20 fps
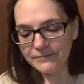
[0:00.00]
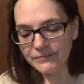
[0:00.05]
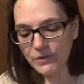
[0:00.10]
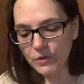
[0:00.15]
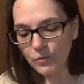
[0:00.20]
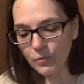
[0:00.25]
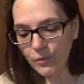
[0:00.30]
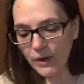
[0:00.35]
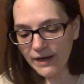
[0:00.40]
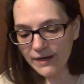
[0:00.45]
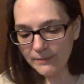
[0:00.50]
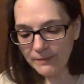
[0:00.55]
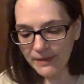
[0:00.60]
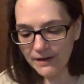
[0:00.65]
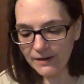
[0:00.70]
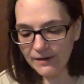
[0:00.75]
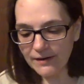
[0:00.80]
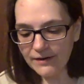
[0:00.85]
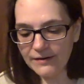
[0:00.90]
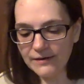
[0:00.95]
Quite
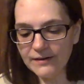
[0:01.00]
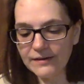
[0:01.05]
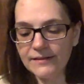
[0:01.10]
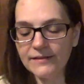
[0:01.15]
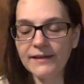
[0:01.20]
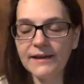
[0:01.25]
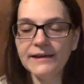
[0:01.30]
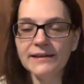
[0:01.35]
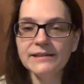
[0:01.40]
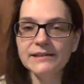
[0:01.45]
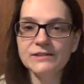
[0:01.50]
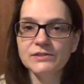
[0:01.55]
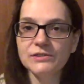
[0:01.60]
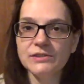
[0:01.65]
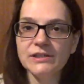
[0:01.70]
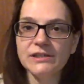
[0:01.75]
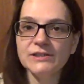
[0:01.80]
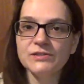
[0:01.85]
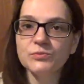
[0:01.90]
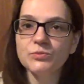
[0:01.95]
apparent that
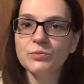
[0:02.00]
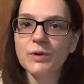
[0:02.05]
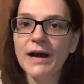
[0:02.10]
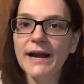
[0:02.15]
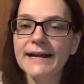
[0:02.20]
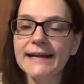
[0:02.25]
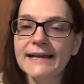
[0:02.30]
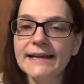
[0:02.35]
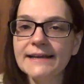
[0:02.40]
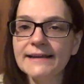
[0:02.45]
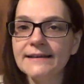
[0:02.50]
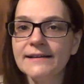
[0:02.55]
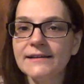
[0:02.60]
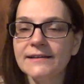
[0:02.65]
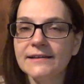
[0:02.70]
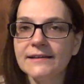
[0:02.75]
his writing